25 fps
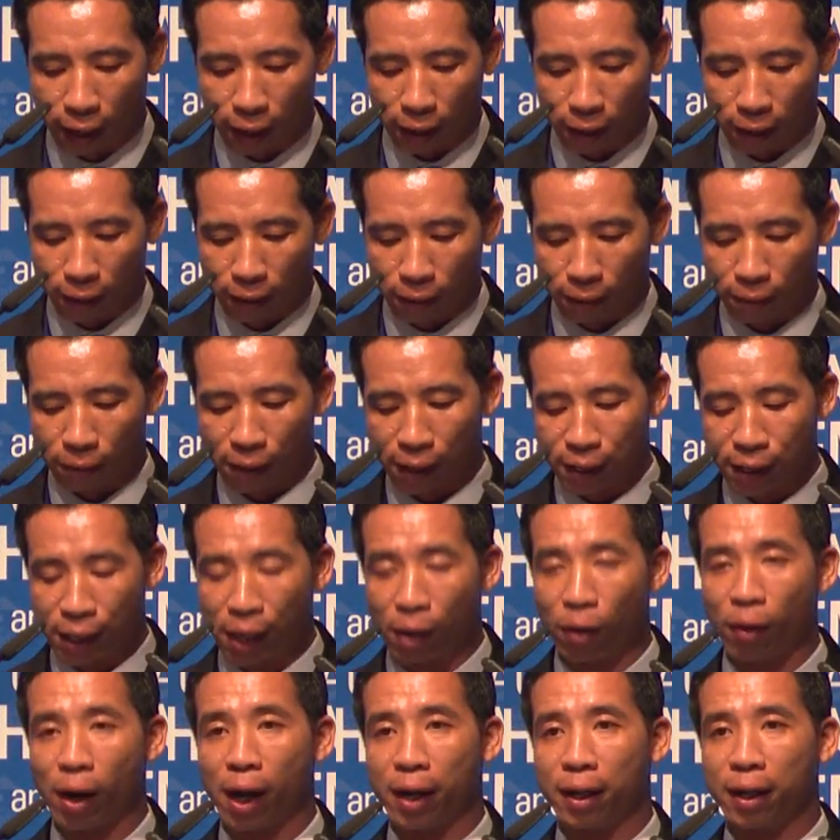He treated
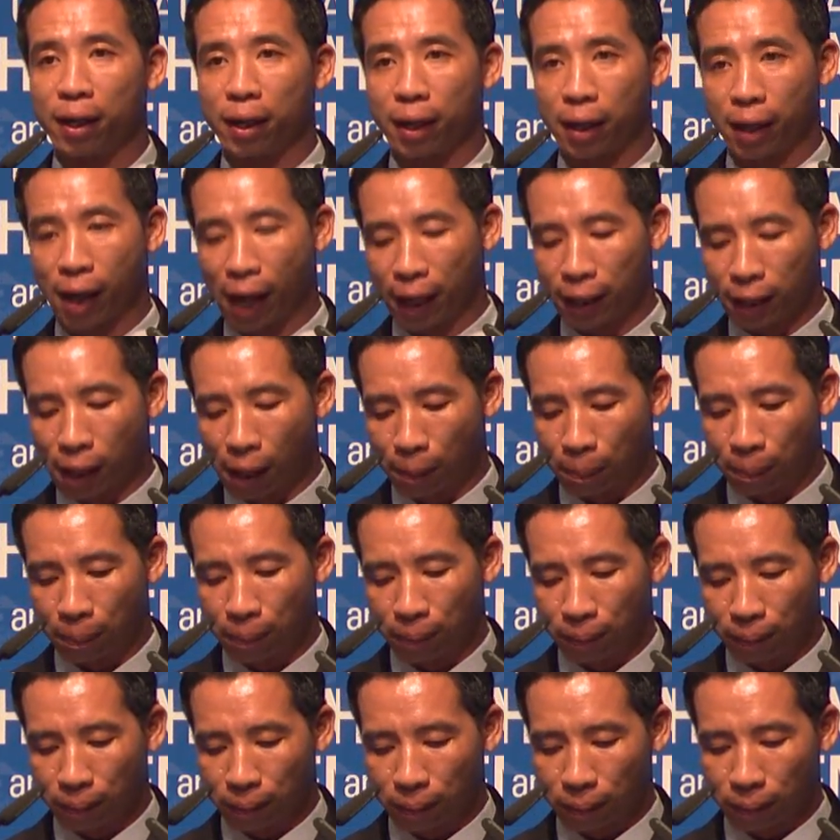me like a slave.
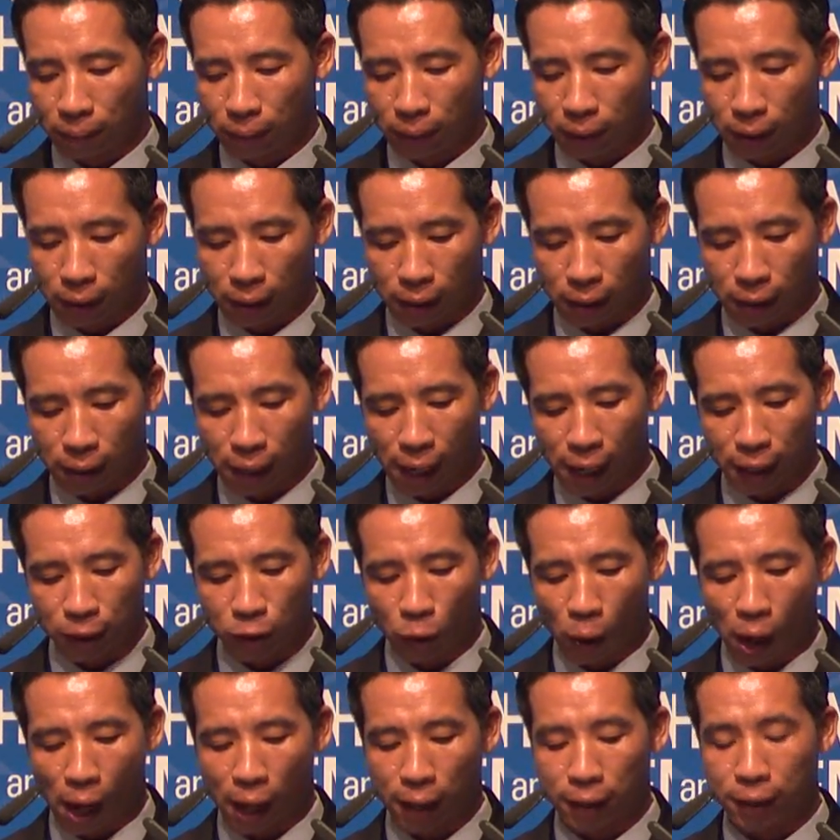He
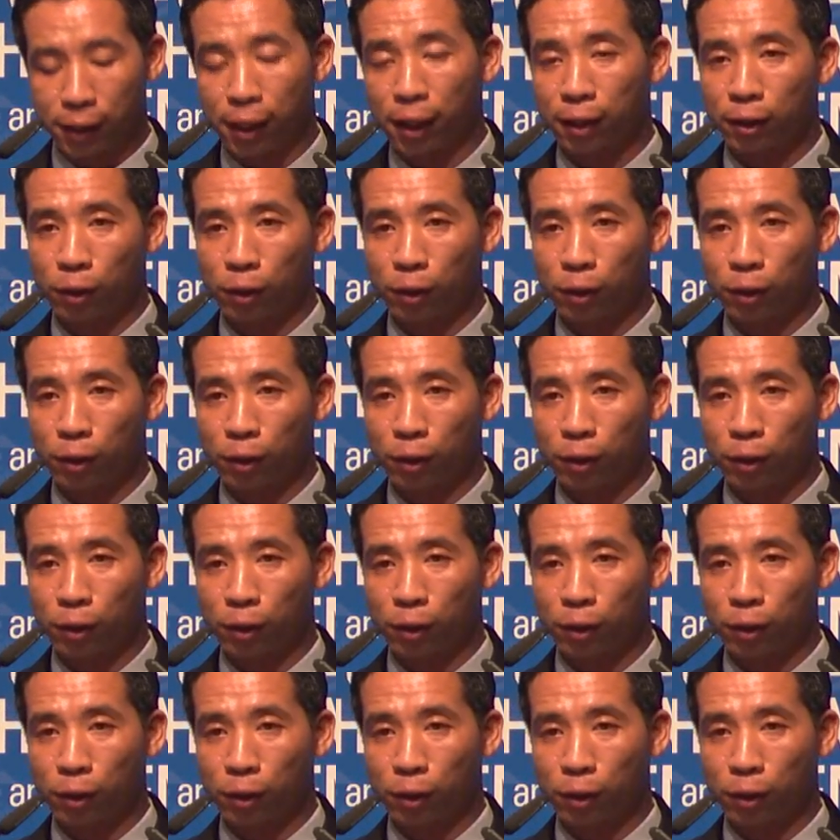threatened